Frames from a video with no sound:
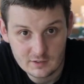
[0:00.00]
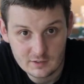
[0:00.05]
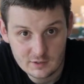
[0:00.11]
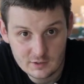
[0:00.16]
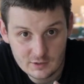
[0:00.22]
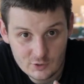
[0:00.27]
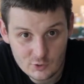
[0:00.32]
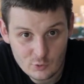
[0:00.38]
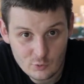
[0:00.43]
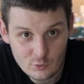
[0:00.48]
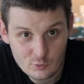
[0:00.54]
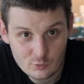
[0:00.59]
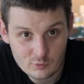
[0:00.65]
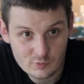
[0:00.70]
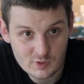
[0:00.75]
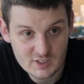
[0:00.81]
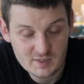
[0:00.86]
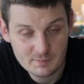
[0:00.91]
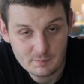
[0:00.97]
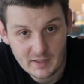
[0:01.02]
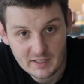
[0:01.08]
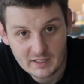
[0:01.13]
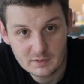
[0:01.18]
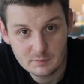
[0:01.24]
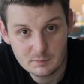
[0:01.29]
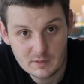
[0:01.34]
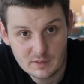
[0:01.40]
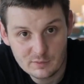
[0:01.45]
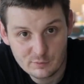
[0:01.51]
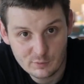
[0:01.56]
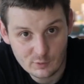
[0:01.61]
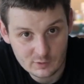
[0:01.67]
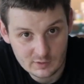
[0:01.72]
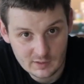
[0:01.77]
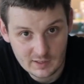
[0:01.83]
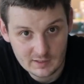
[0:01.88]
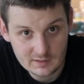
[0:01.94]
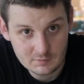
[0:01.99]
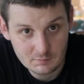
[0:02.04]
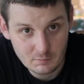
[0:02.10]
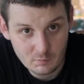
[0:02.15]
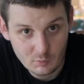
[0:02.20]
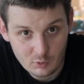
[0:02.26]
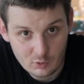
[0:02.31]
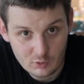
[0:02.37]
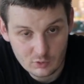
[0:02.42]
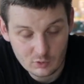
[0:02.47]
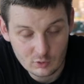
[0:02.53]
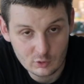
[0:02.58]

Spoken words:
you respect me for that more,